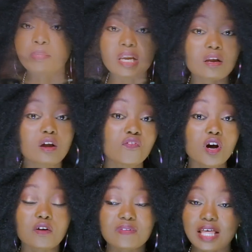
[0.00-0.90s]
in the middle
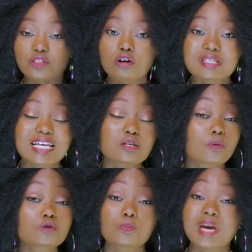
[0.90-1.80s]
of all of that. Those are
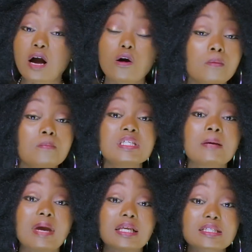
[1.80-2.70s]
supposed to be
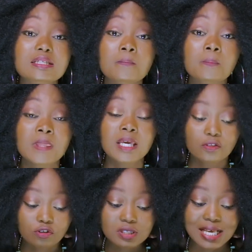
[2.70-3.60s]
accompaniments.
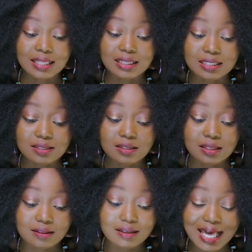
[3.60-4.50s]
Those are that's
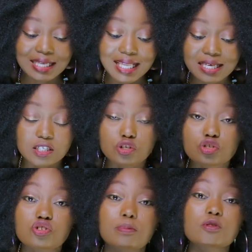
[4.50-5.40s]
the
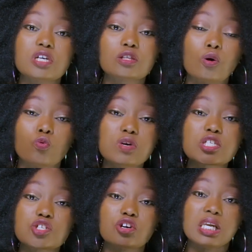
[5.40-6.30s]
substrate on
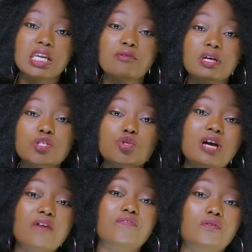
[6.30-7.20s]
which your lyrics
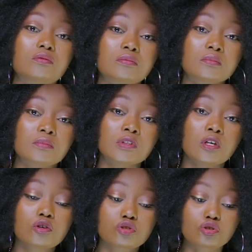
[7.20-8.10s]
travel.
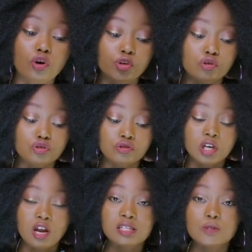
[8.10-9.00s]
So you
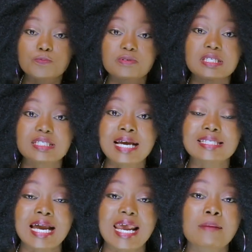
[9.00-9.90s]
do not
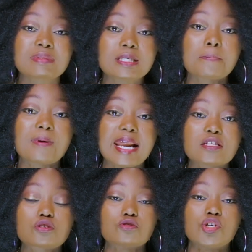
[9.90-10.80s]
present an empty
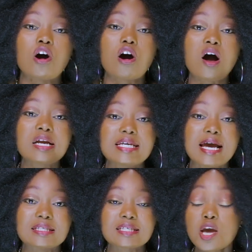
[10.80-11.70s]
plate to your
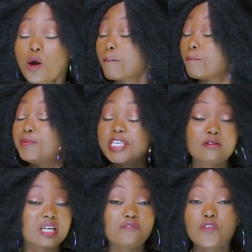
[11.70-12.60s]
audience.
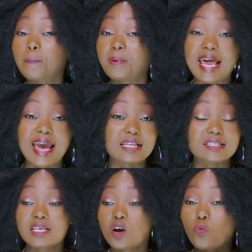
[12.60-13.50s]
Beautiful
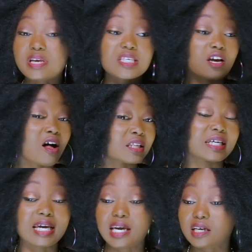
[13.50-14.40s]
plates. We see
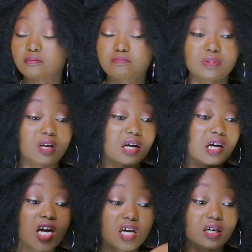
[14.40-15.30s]
all
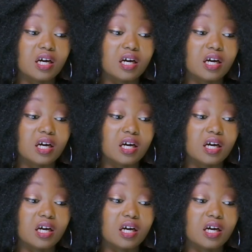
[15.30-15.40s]
the